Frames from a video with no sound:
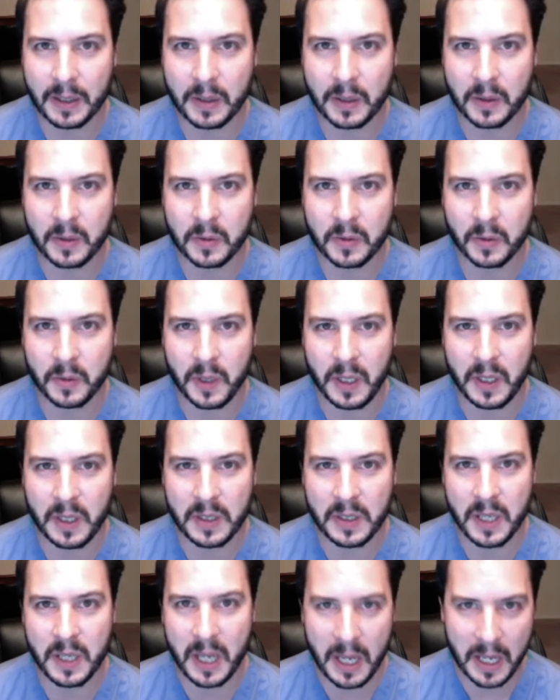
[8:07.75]
great
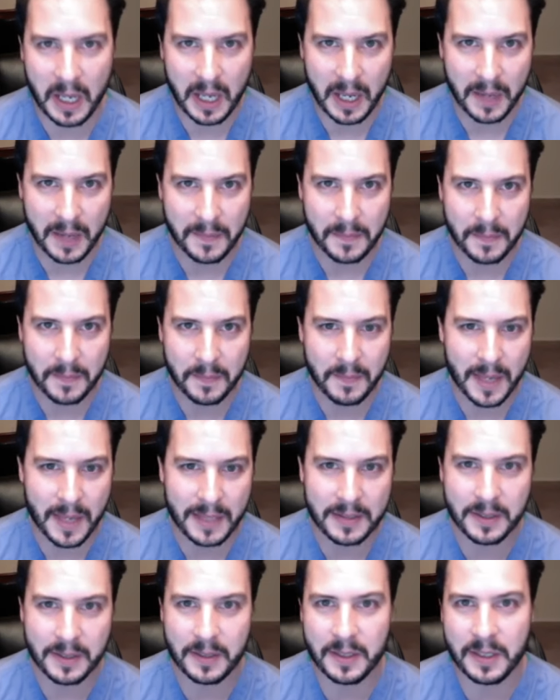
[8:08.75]
in-game
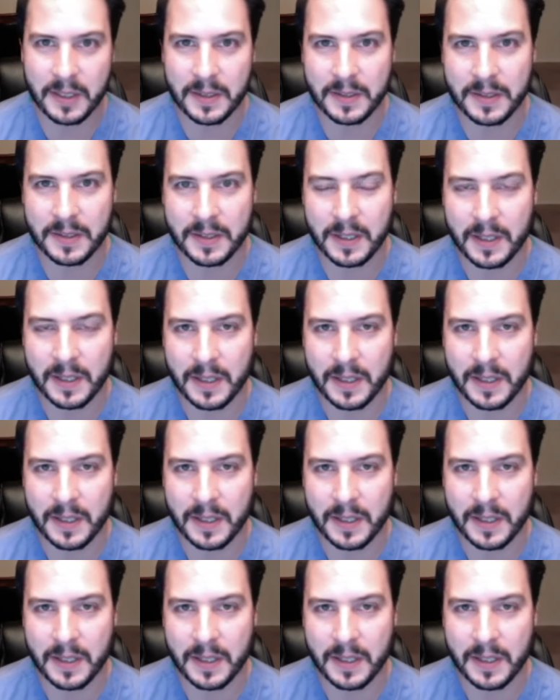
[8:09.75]
messages